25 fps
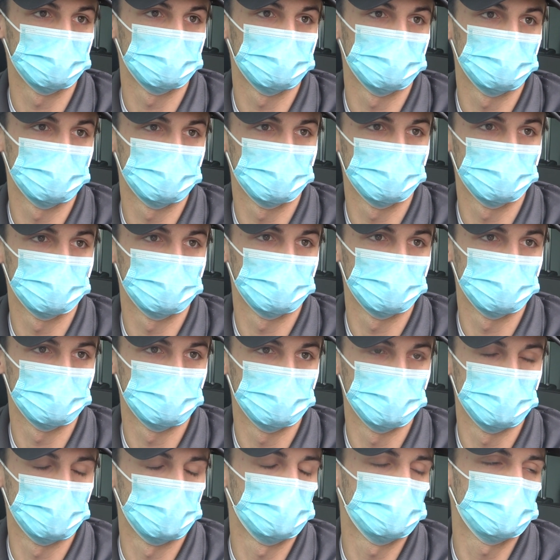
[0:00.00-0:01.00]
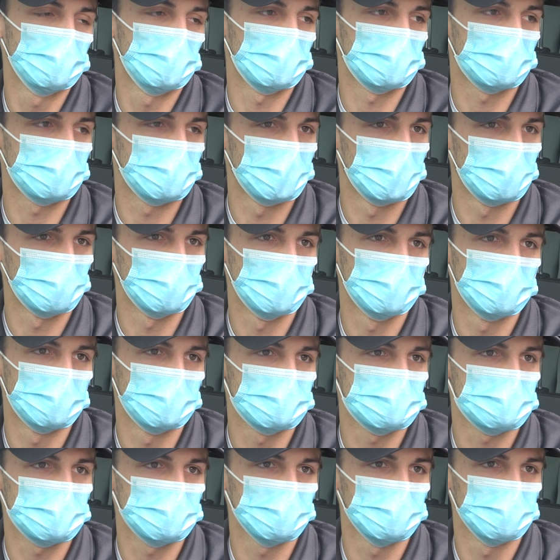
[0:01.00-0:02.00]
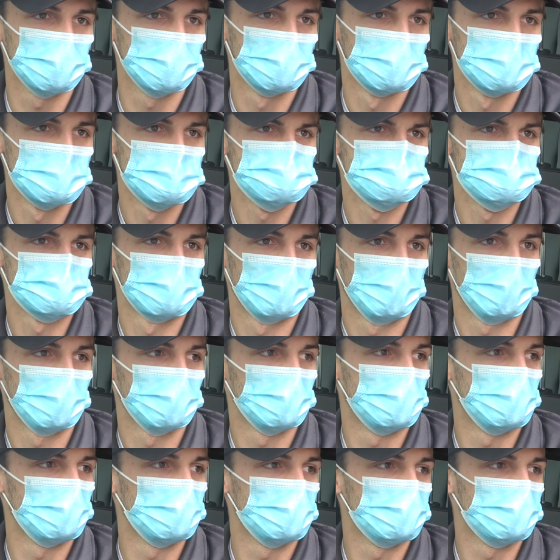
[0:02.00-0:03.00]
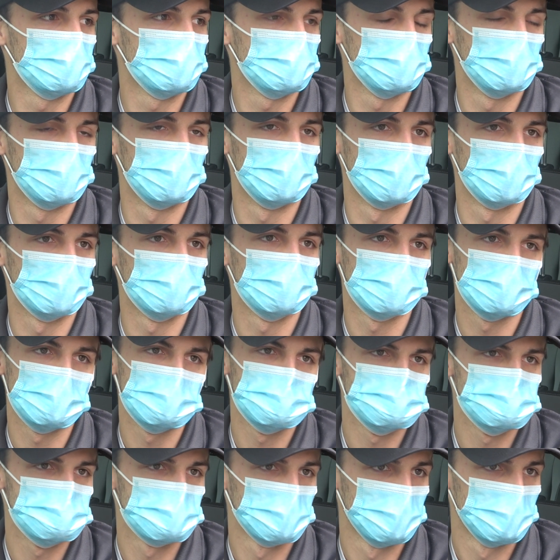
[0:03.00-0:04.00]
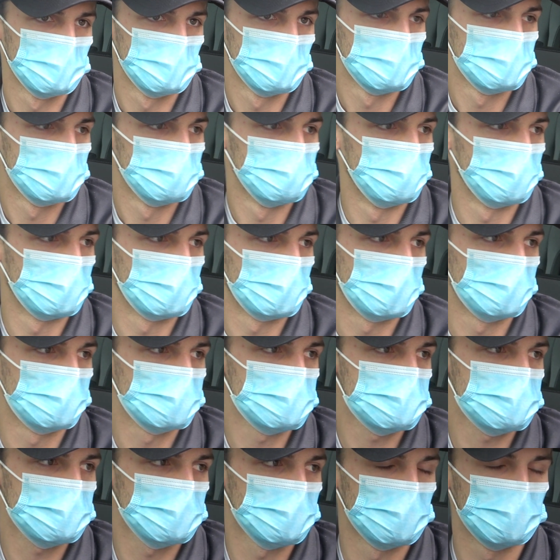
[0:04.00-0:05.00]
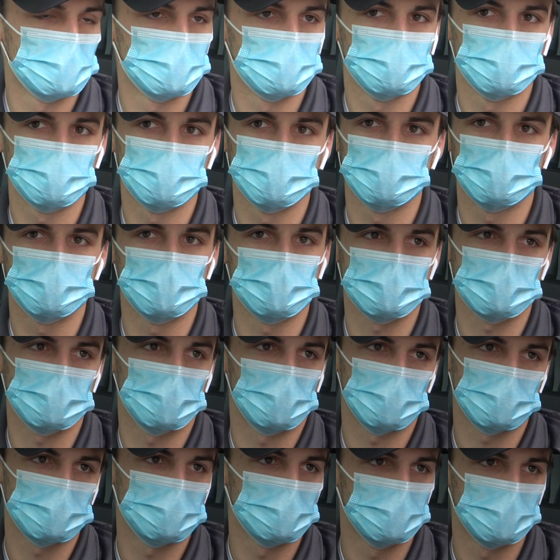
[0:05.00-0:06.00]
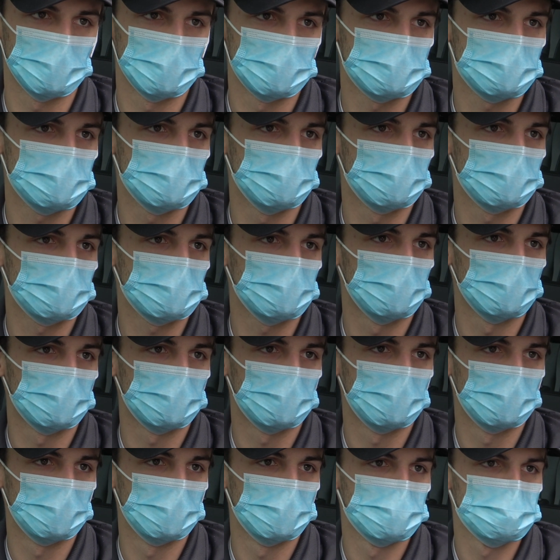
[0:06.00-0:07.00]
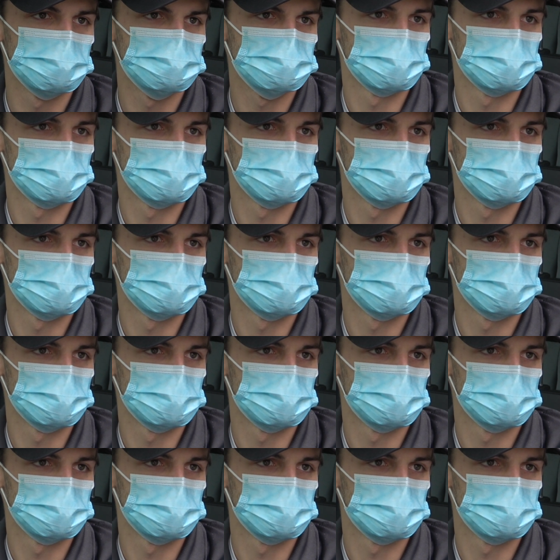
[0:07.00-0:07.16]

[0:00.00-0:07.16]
they'll probably get you'll be on camera basically. We'll get a little pissy. Yeah. Yeah. We got into a tantrum. Just talk to you guys, see what's going on.